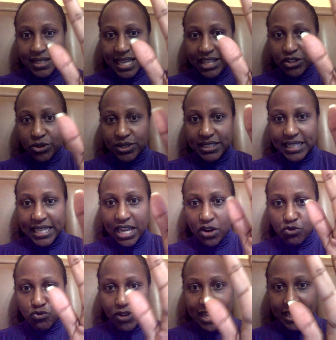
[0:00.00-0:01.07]
can you see a
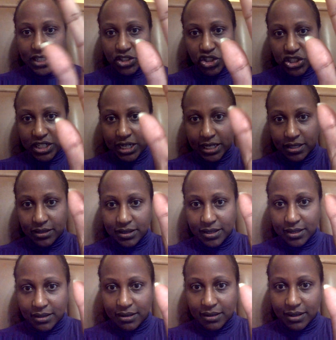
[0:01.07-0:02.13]
reddish
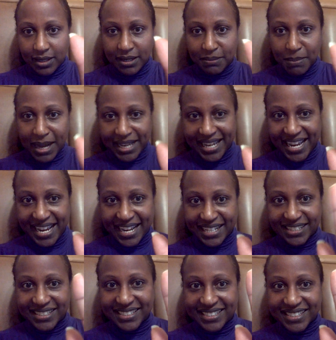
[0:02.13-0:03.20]
tint in my
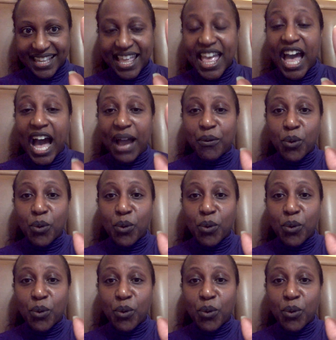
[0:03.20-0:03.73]
hands? I